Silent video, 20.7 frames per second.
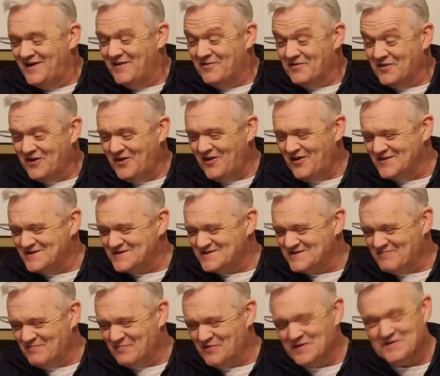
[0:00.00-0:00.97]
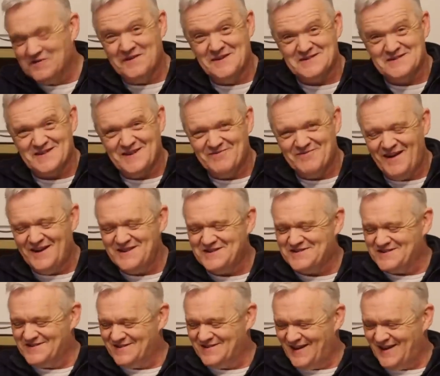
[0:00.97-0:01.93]
And of course, the reason I
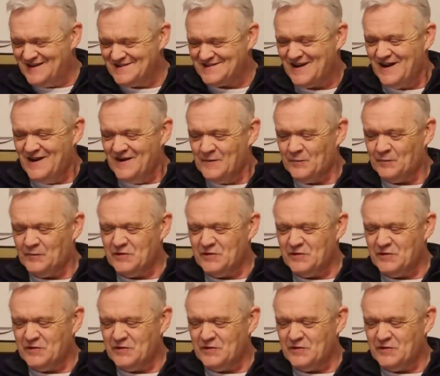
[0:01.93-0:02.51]
mention this